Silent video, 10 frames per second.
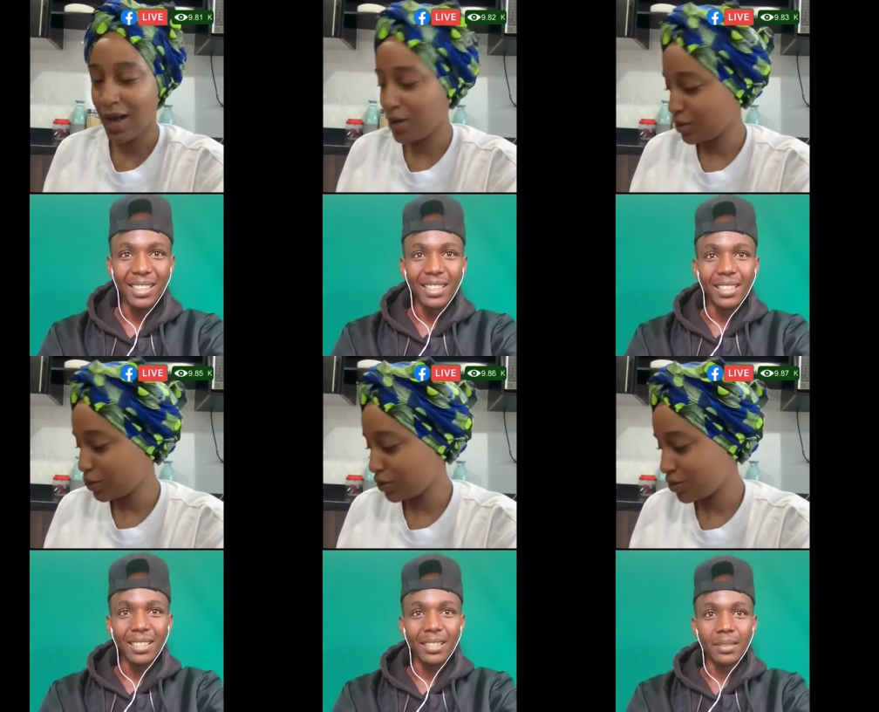
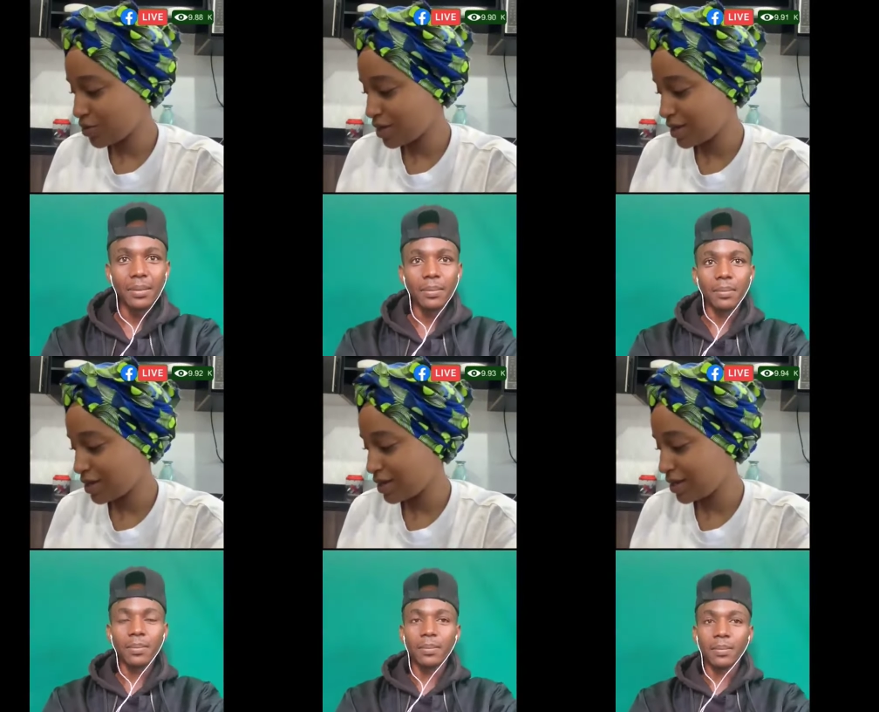Speaker 1: I will show.
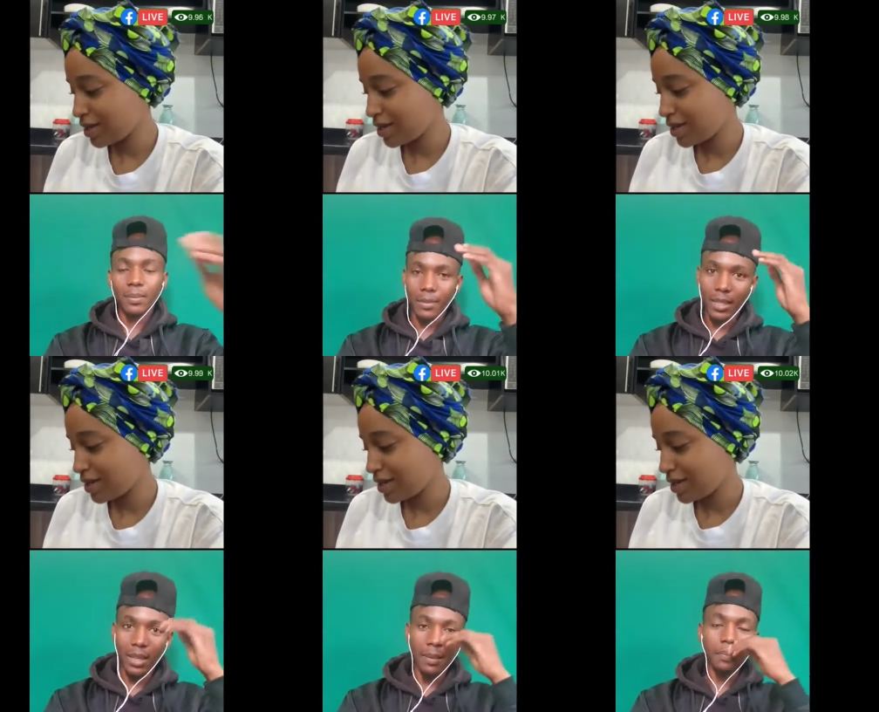
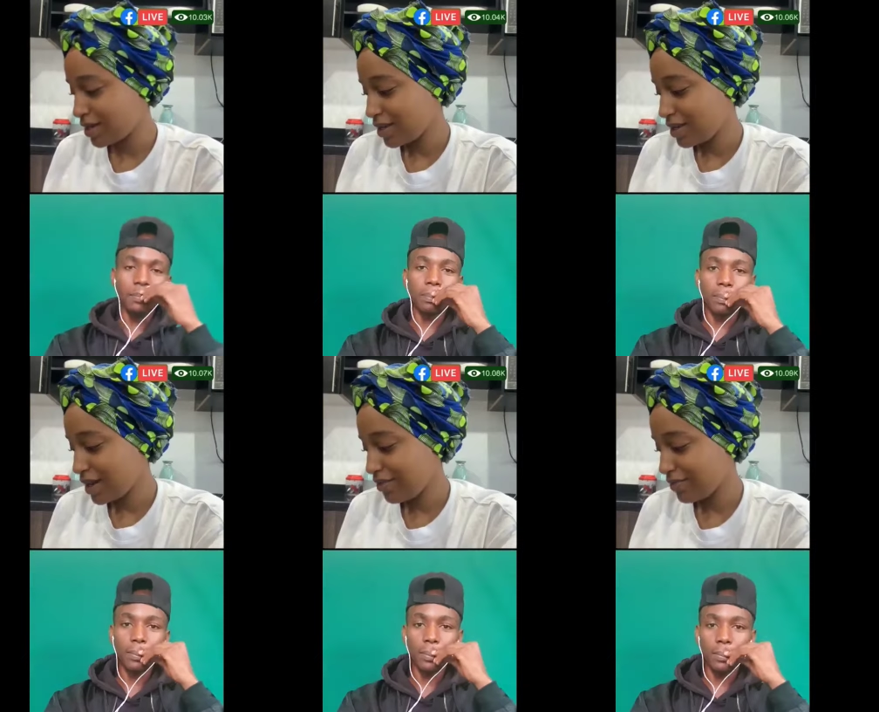Yeah
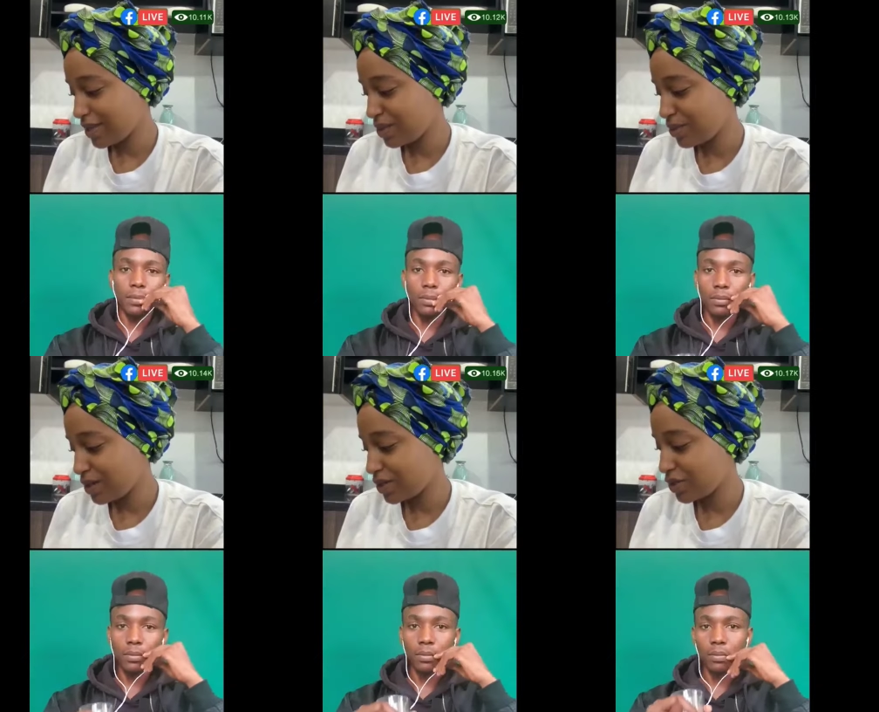life
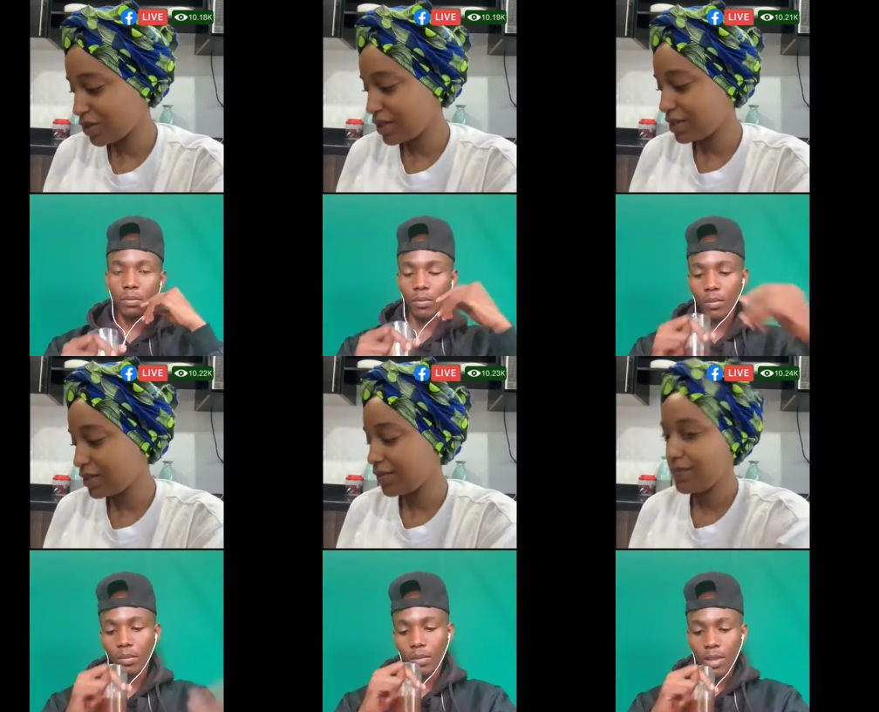must be
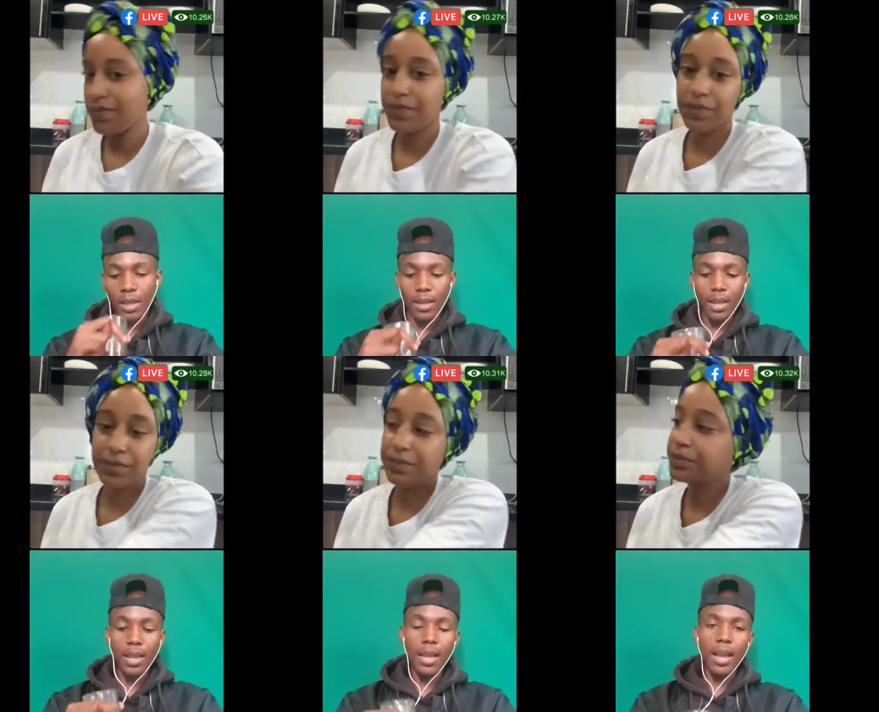enjoyed
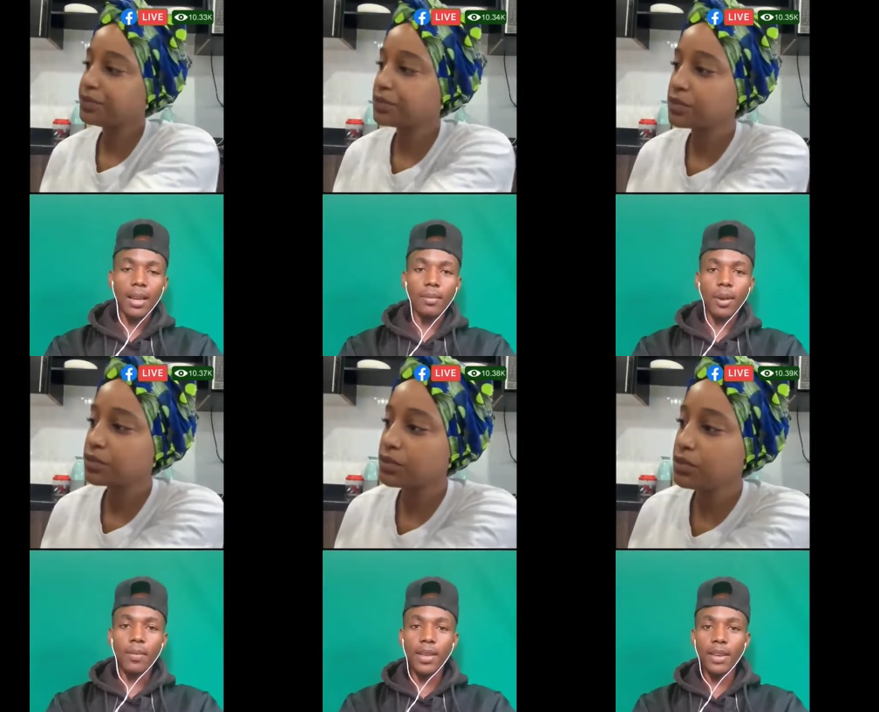
Speaker 2: yeah and
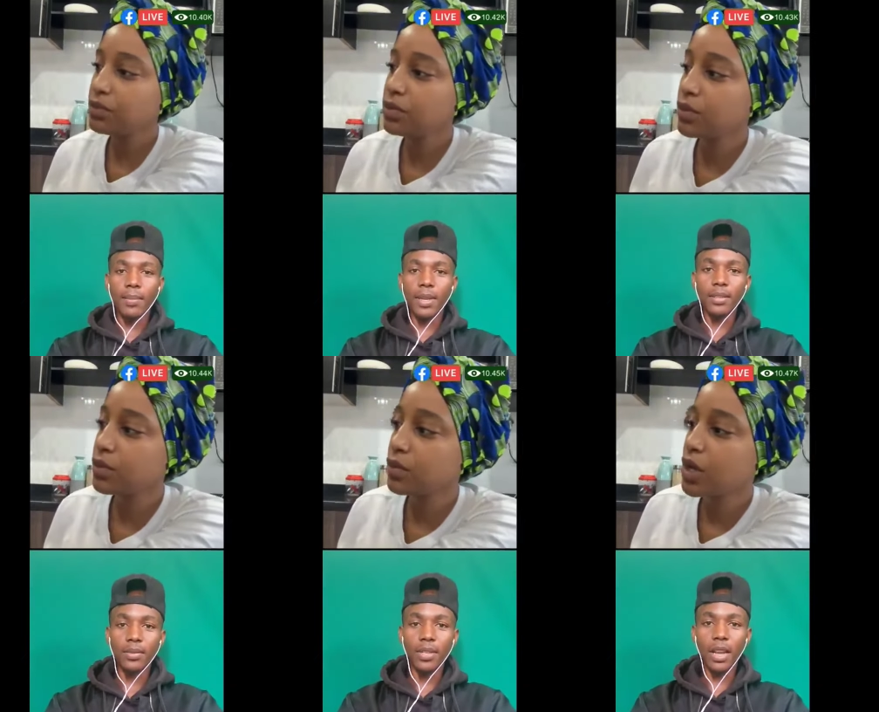my men,
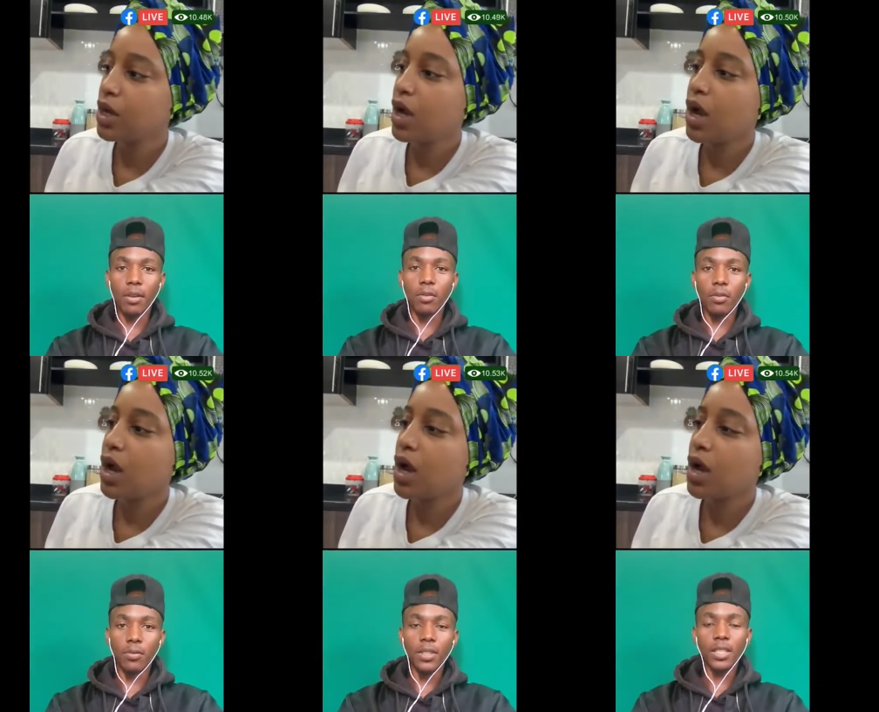but know to Mama vinangu
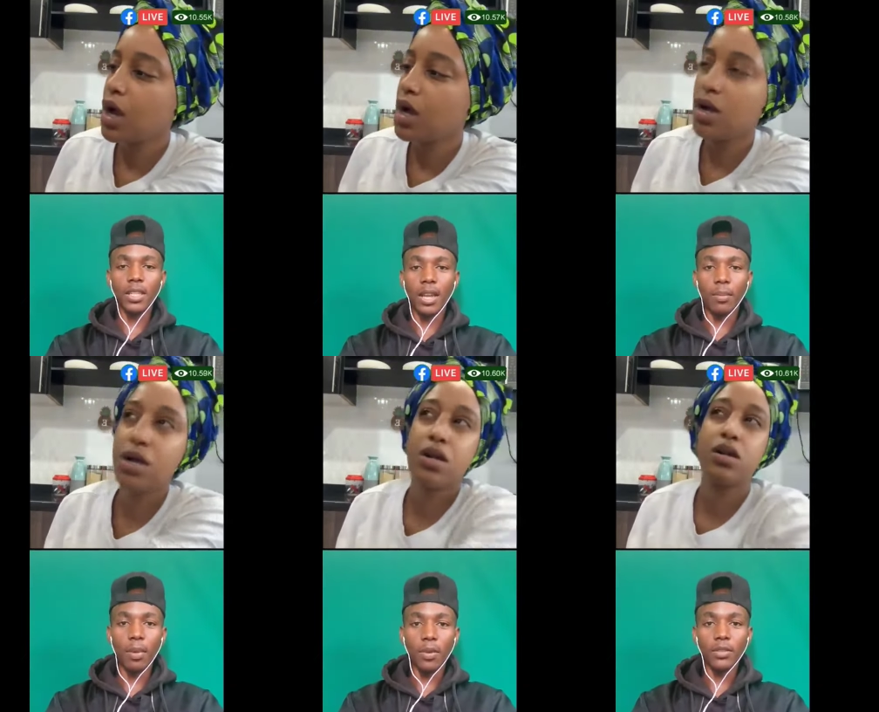
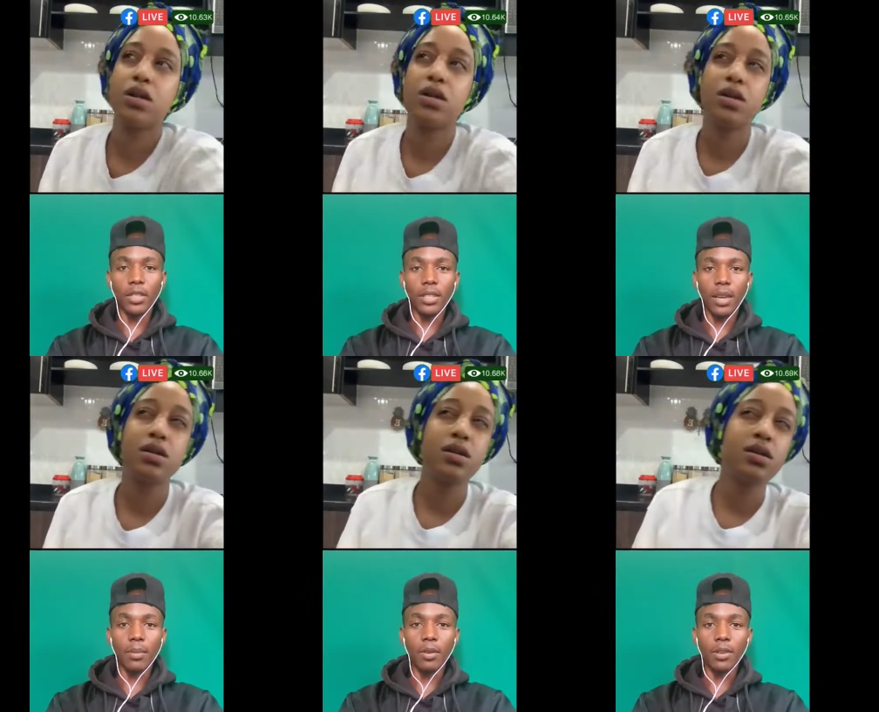nguvishitira
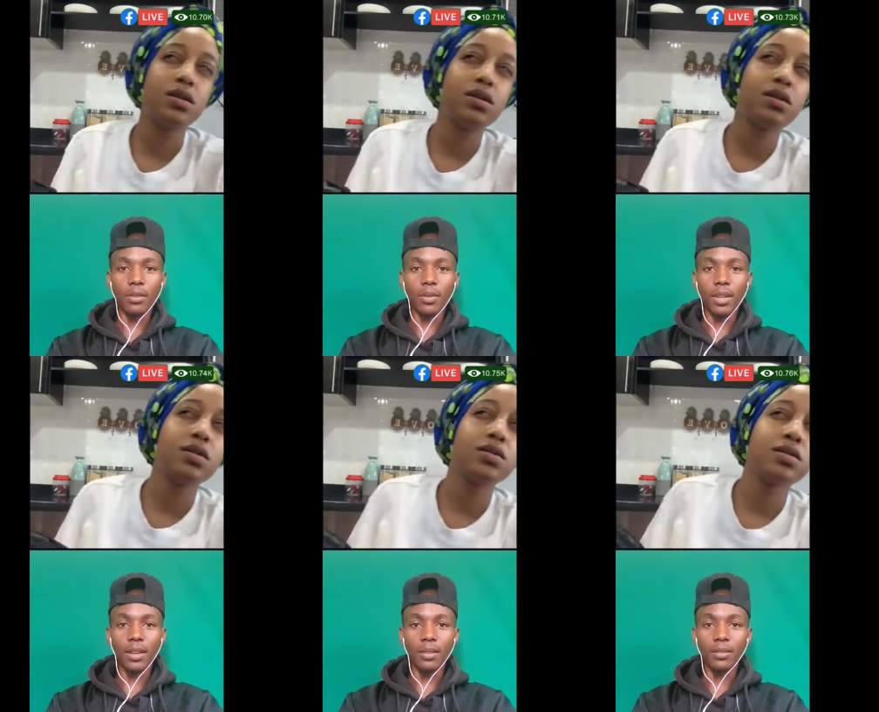mwamashitira mwantu
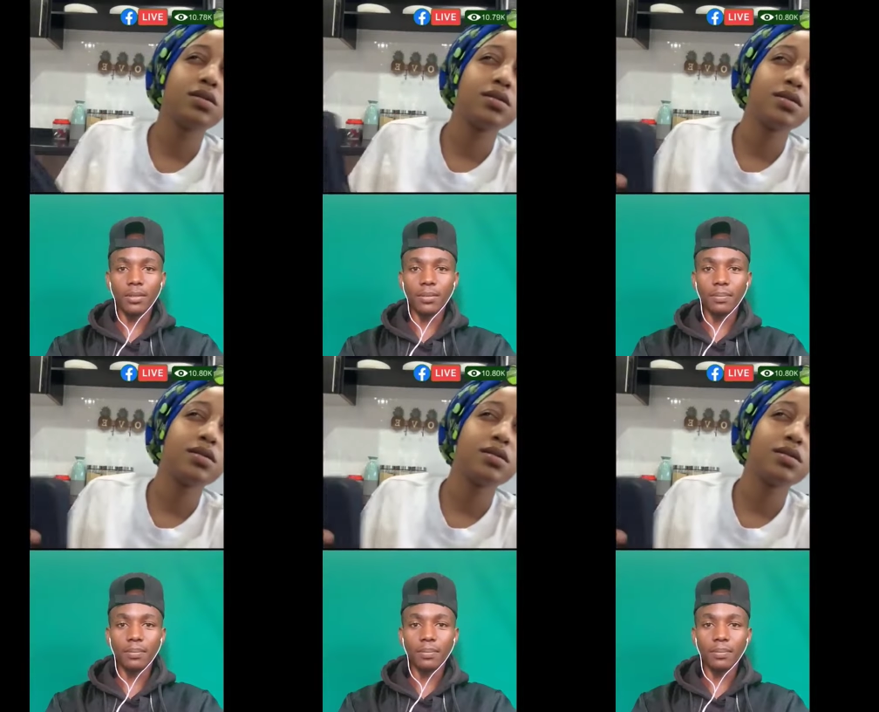vinangu